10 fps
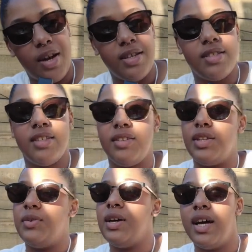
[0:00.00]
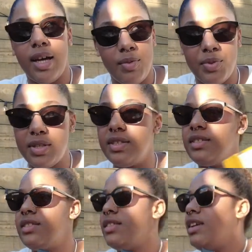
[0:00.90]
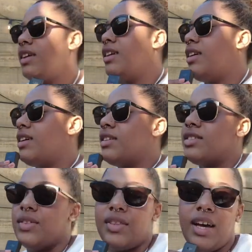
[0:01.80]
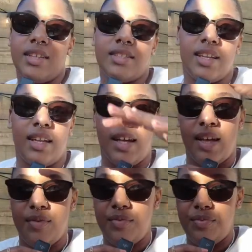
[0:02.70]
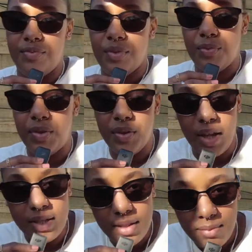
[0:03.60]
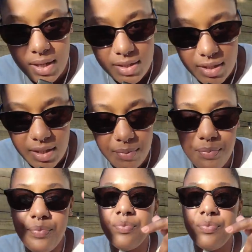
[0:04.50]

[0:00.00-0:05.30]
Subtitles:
Rising, you know what happens. So that's gonna get real nice and messy.